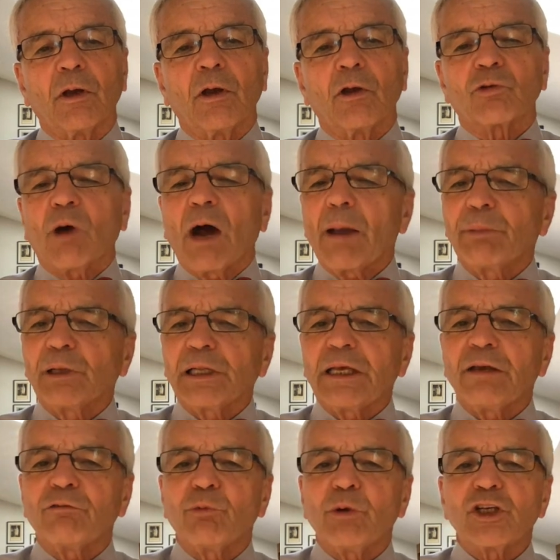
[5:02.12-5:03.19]
So I
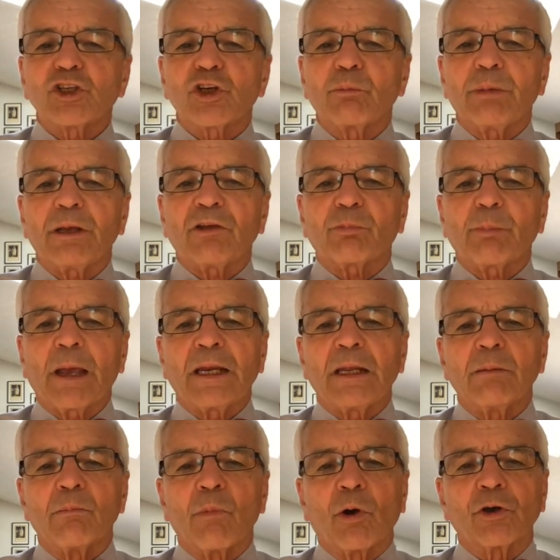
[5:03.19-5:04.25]
believe we should be
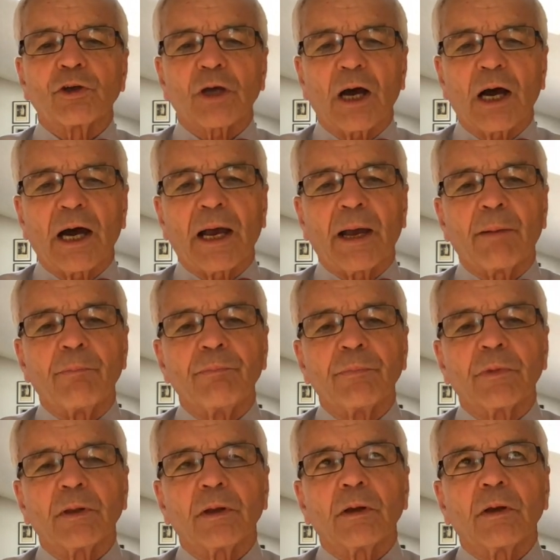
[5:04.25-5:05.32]
spending more time
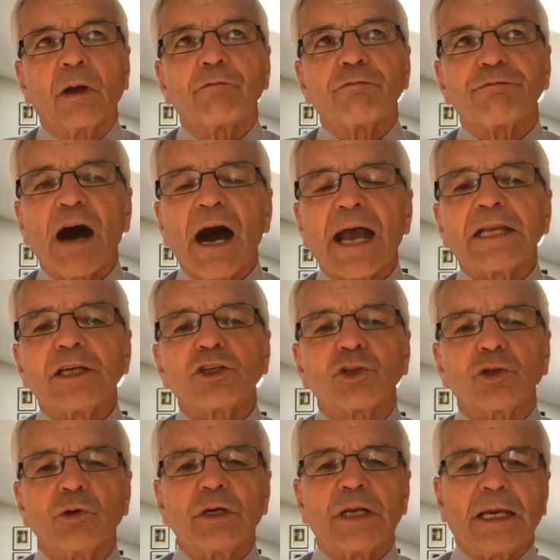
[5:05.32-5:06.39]

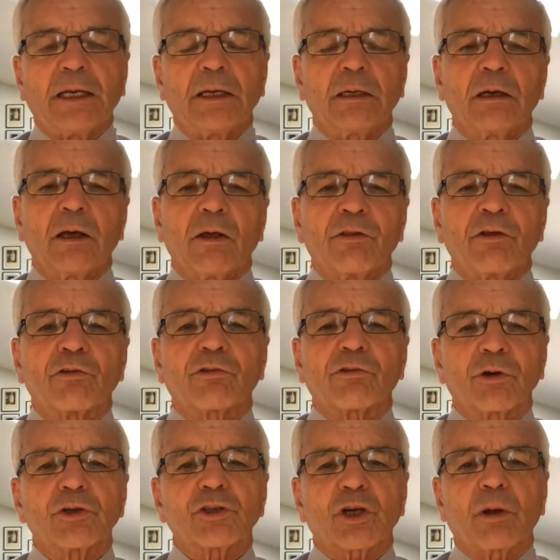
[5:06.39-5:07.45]
fine-tuning the
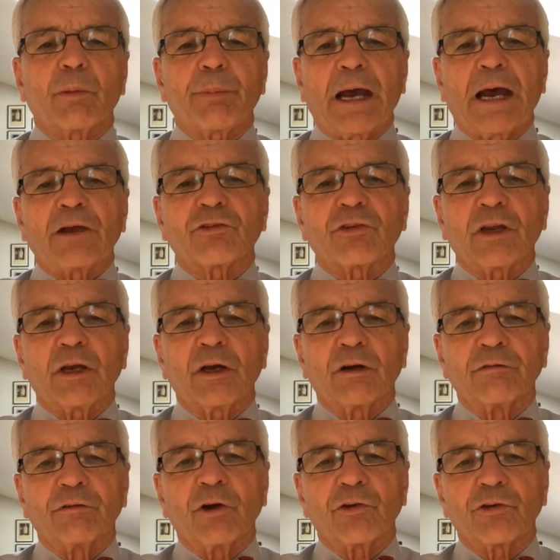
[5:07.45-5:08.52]
search capacity
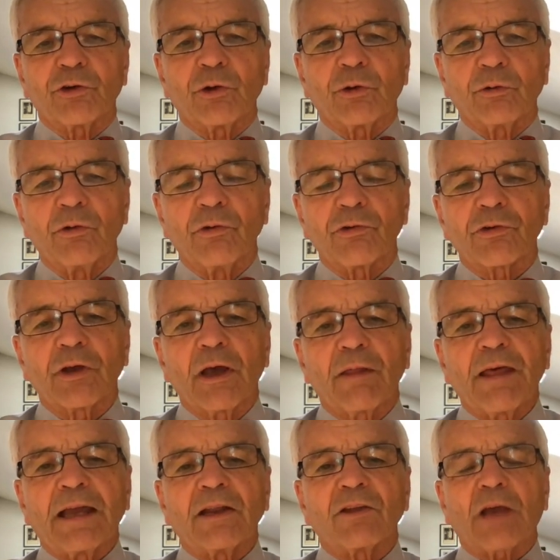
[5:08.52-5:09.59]
of our students,
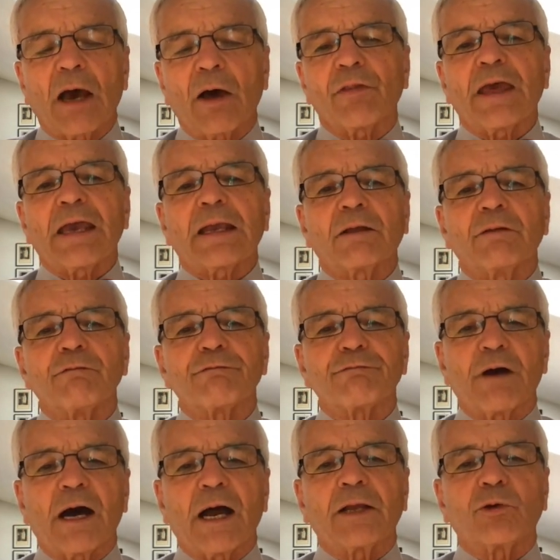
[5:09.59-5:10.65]
that is, how they can
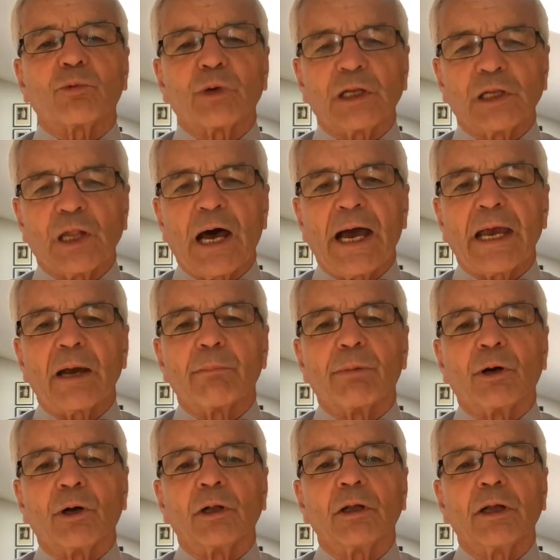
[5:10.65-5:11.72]
find
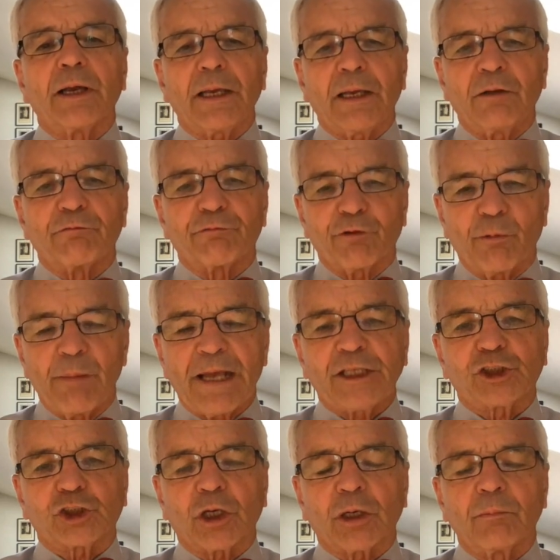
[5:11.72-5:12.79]
reliable
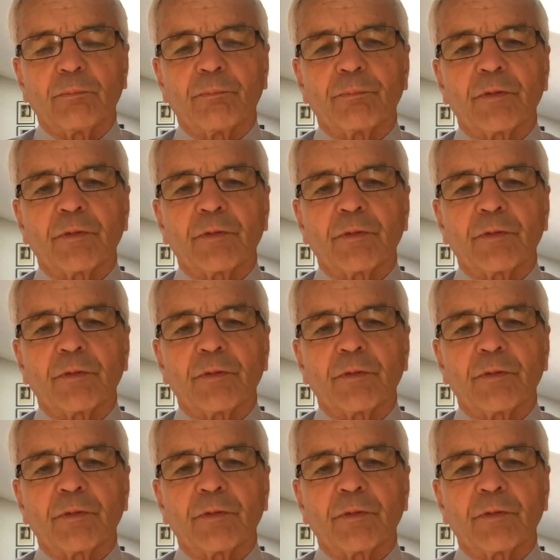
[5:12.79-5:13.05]
information,